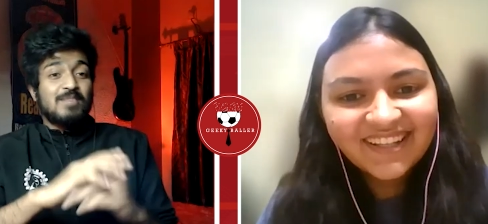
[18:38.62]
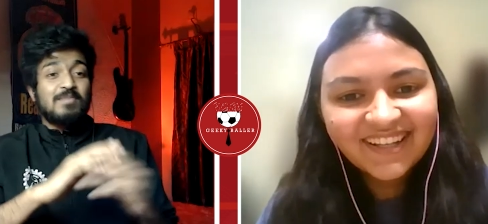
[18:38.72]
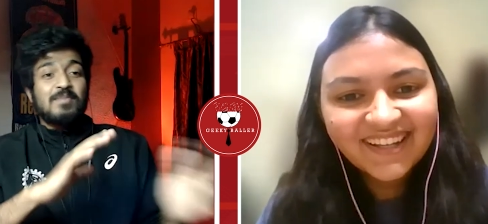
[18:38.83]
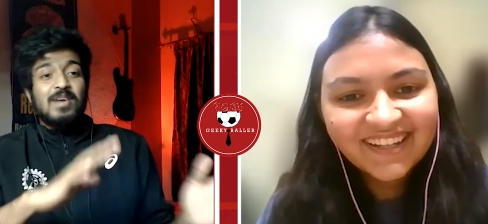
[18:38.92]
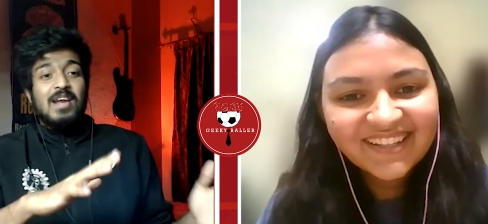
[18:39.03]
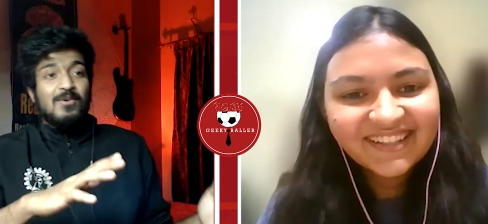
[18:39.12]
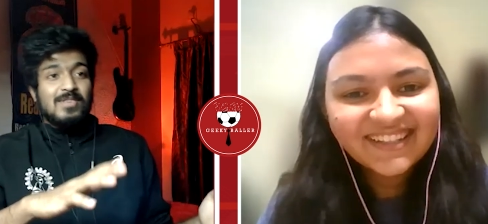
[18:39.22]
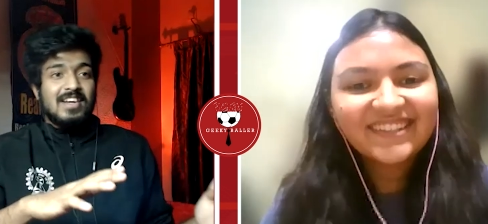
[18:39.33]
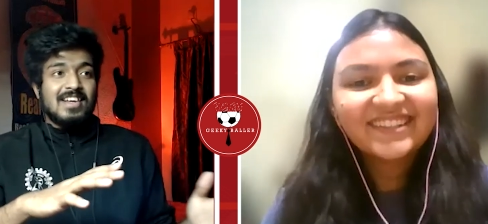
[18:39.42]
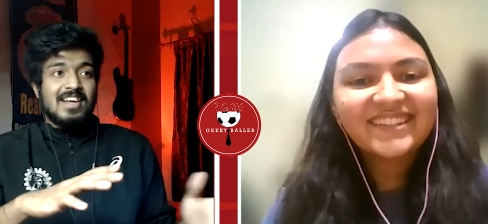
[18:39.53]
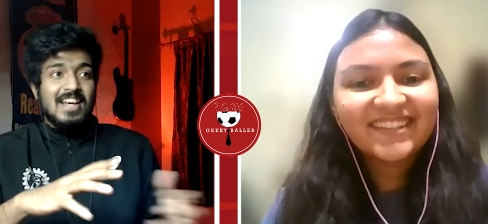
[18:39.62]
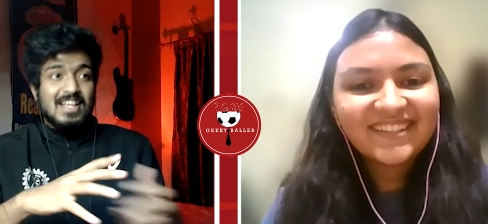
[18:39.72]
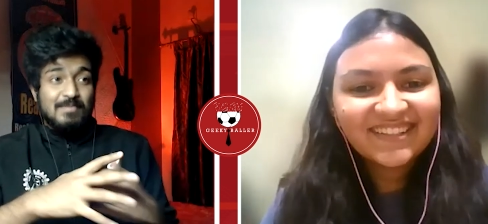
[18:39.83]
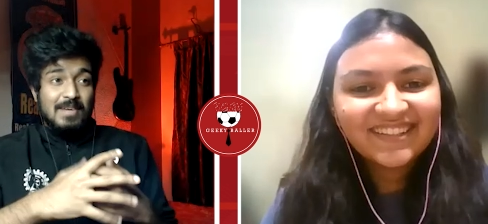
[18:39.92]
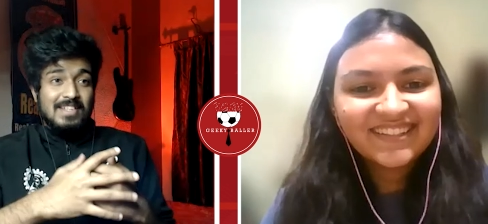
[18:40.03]
Speaker 1: the people out there,
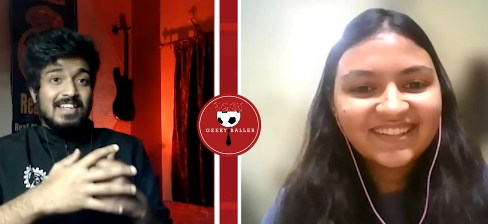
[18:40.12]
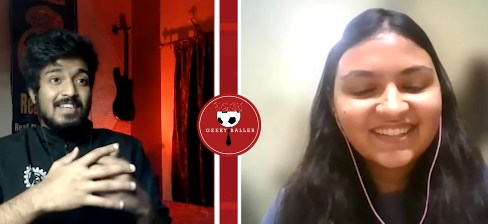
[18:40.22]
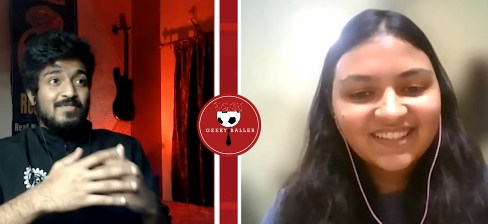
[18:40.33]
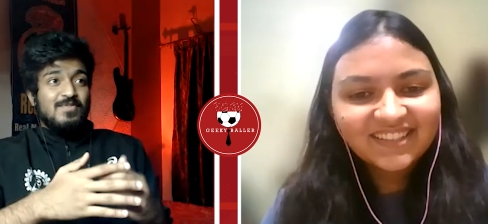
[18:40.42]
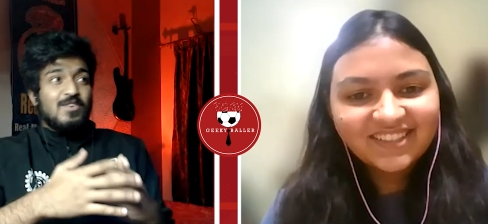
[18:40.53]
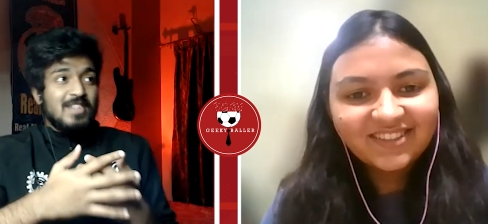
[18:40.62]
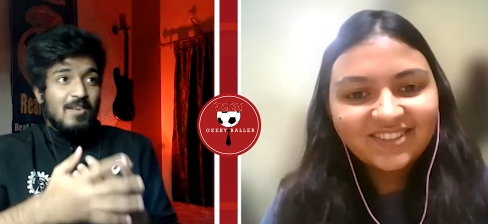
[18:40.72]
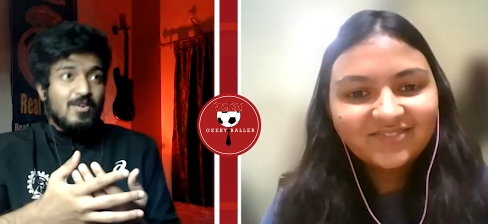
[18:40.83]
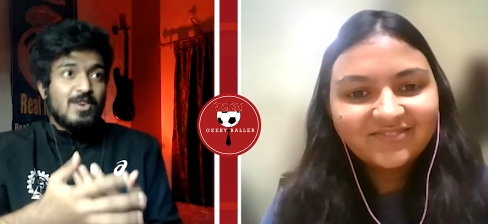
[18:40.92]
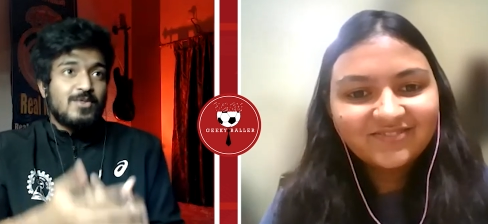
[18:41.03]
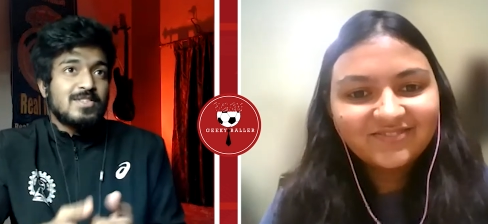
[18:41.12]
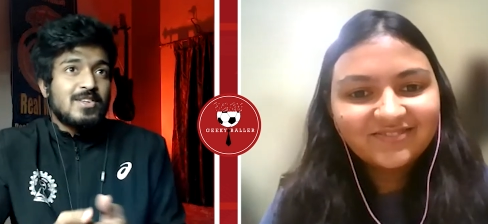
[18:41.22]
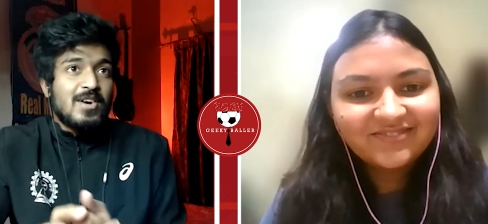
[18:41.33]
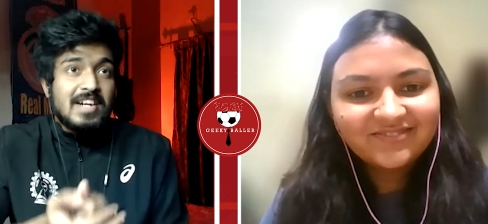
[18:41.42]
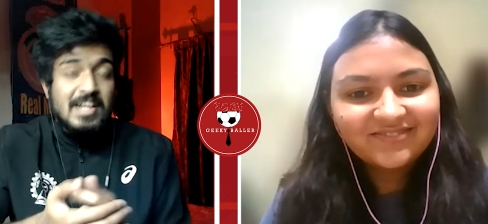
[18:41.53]
especially for someone who's
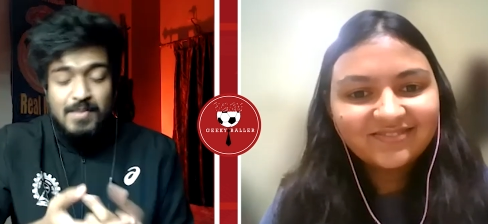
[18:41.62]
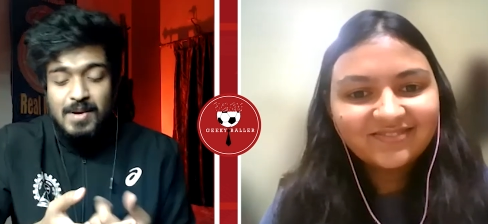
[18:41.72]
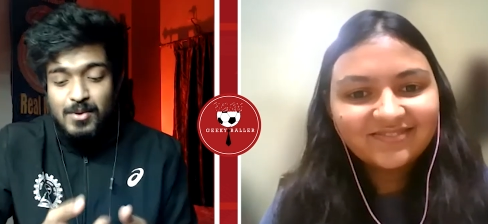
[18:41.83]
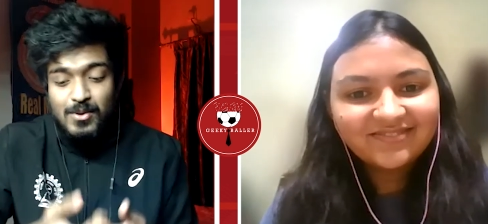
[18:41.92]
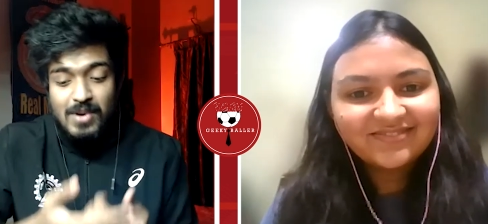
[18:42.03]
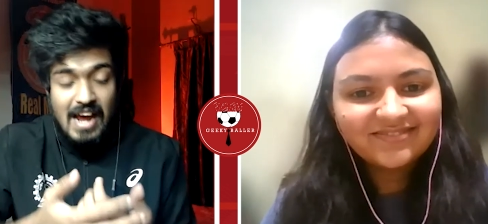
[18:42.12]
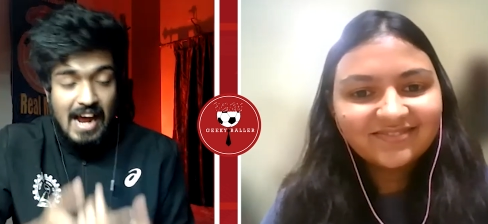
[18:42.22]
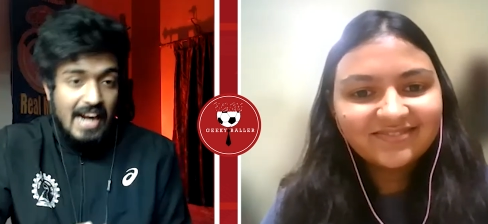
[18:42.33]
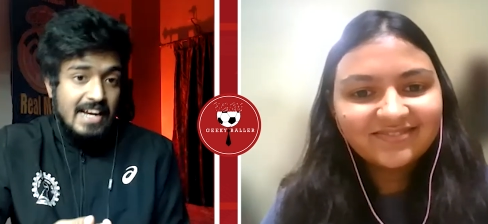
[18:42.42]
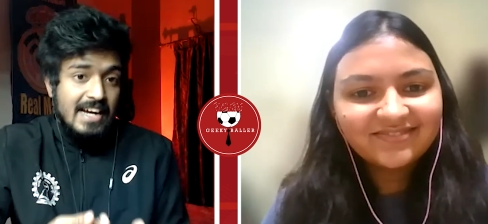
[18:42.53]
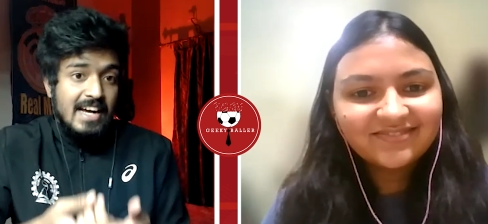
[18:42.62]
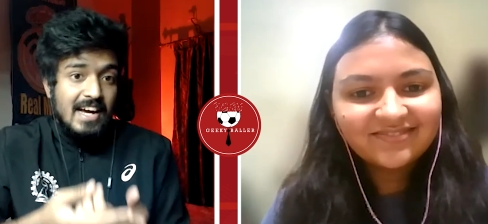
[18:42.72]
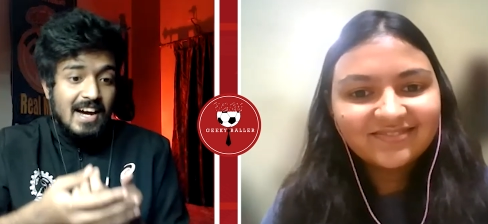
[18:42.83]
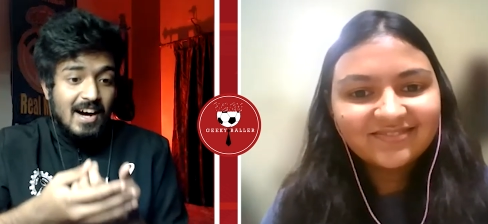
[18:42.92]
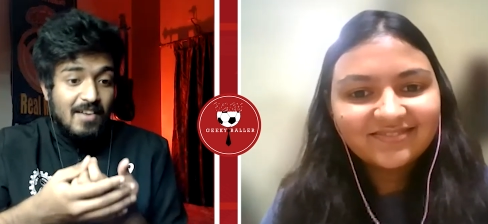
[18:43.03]
got a TPM role at
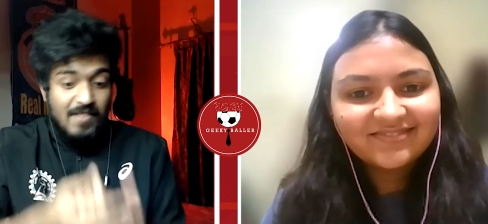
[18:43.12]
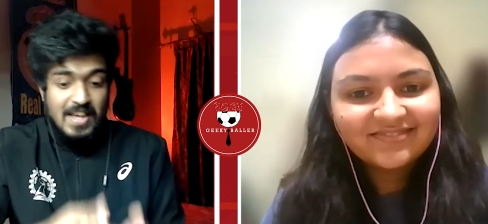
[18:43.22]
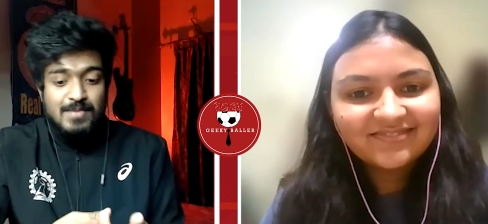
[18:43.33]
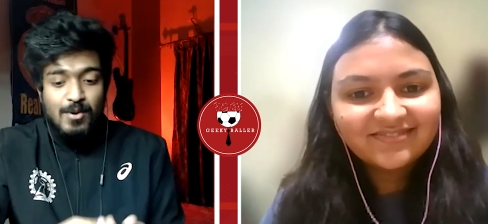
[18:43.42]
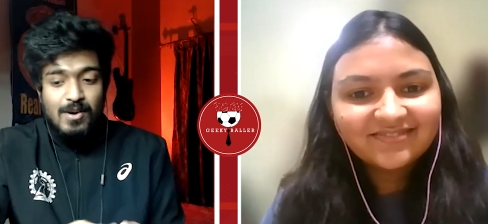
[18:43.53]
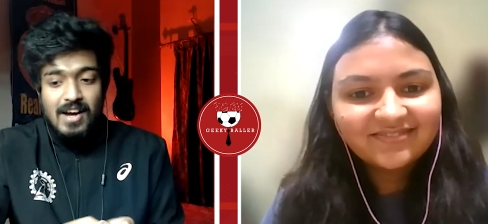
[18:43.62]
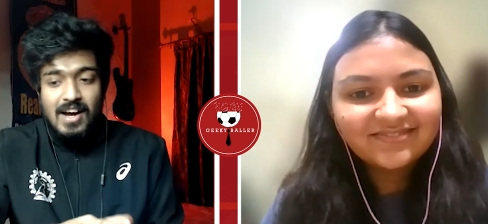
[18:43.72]
uh, Facebook.